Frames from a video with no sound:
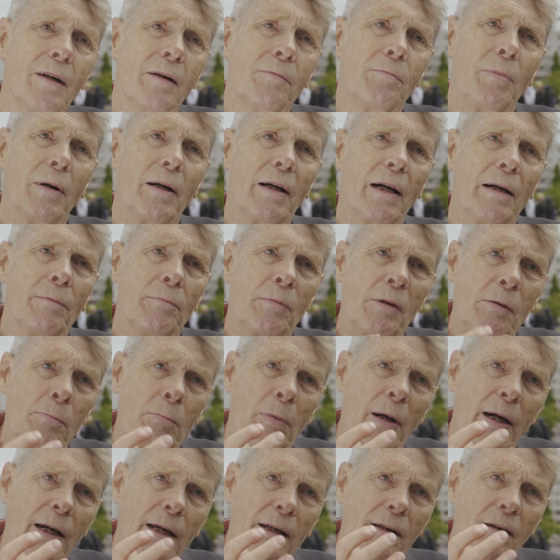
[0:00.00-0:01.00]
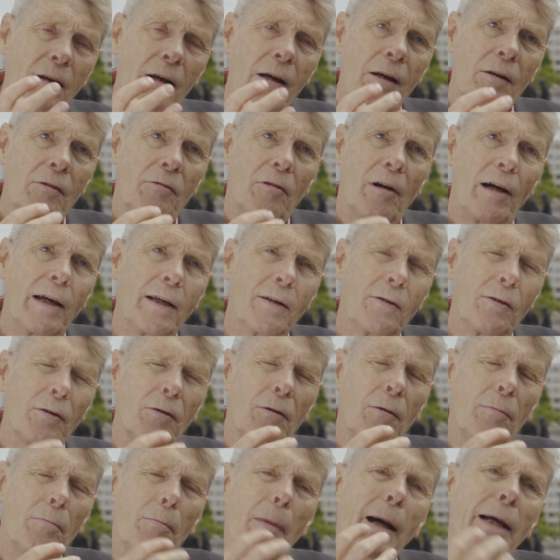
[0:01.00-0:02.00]
but by trying to
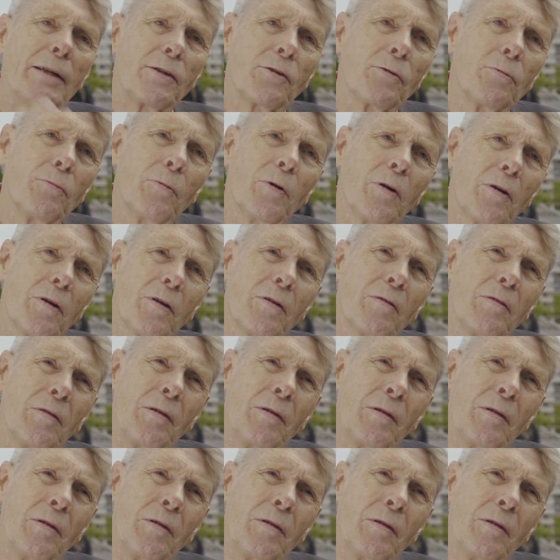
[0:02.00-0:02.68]
imagine what